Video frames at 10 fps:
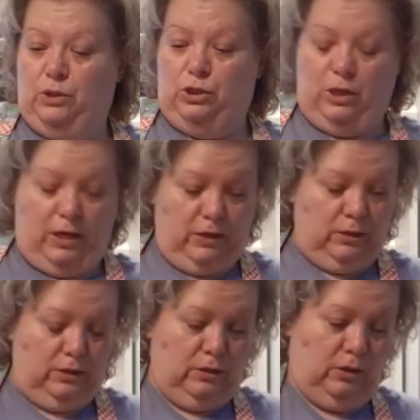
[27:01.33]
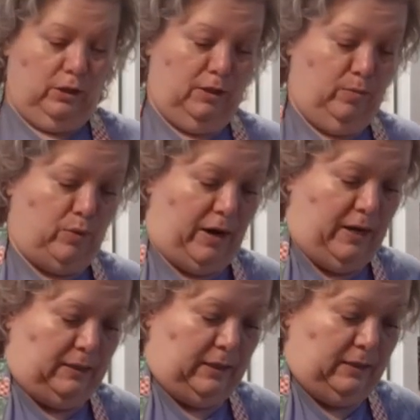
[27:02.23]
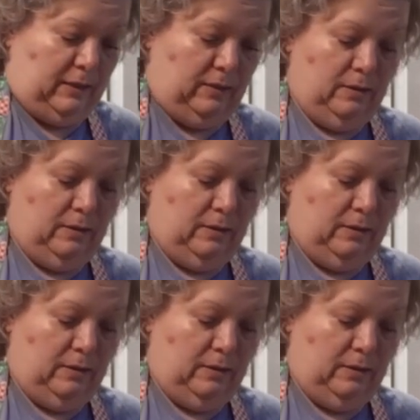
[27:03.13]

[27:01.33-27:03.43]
just looking to braise it.